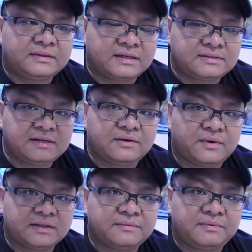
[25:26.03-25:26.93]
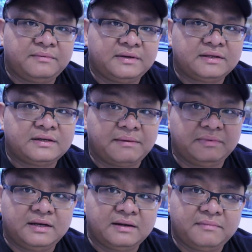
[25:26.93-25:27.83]
Testing a water parameter can
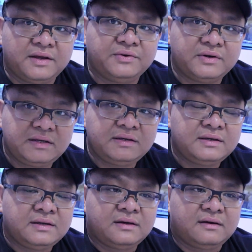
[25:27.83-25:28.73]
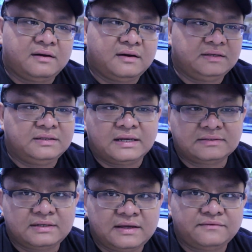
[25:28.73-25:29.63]
be done manually. It
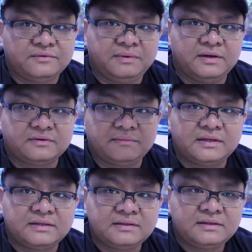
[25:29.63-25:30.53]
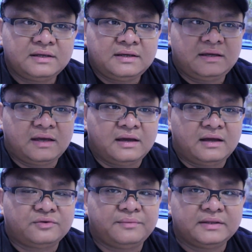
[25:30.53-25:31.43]
doesn't have to be automated. And
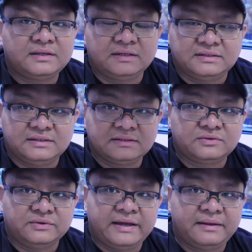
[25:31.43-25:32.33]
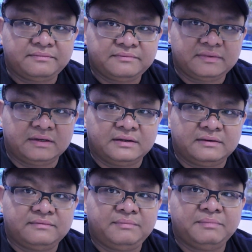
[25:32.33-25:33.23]
automated is just to help
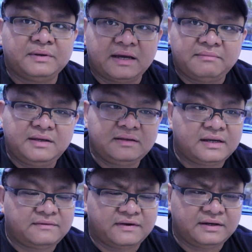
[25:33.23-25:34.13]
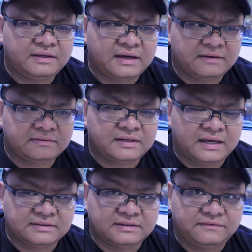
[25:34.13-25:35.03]
people like me that
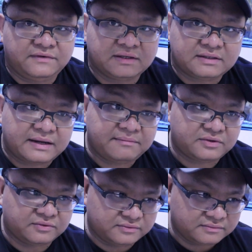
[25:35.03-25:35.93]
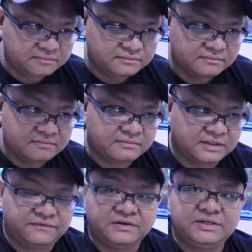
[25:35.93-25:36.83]
has a difficult time to
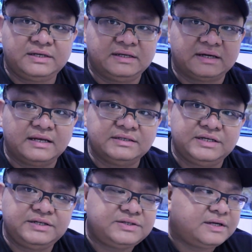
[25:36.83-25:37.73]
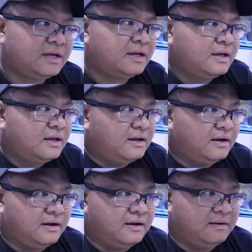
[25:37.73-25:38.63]
differentiate the color change.
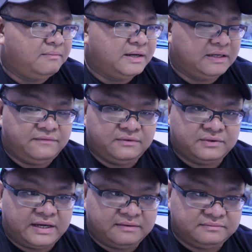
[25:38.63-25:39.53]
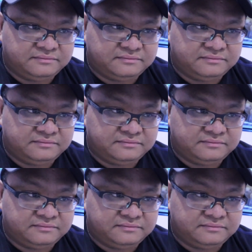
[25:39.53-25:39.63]
But if you can,